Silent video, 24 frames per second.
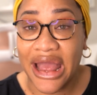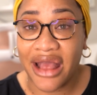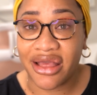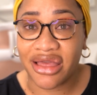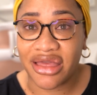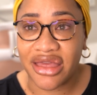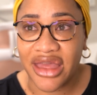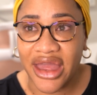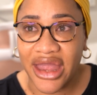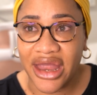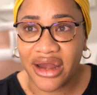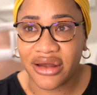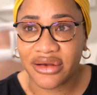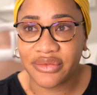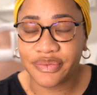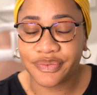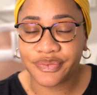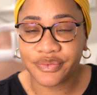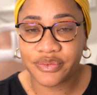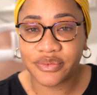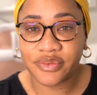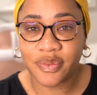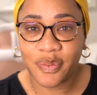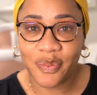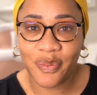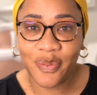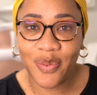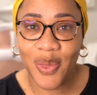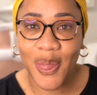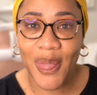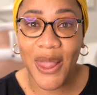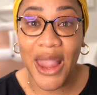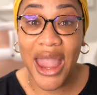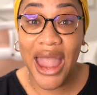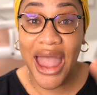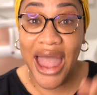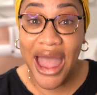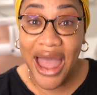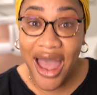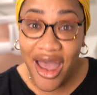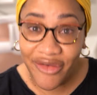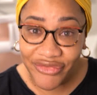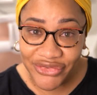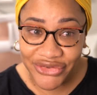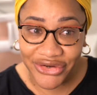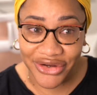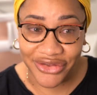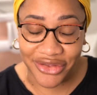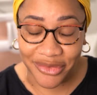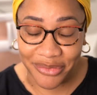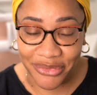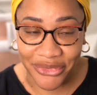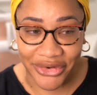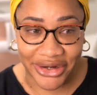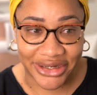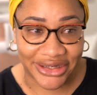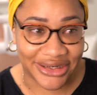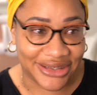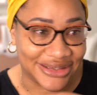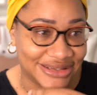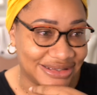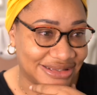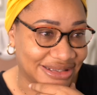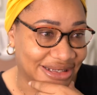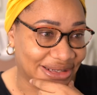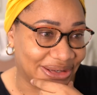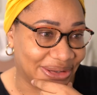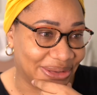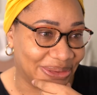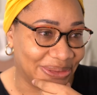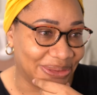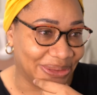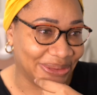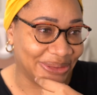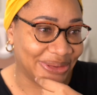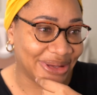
and then after the pregnancy, you know,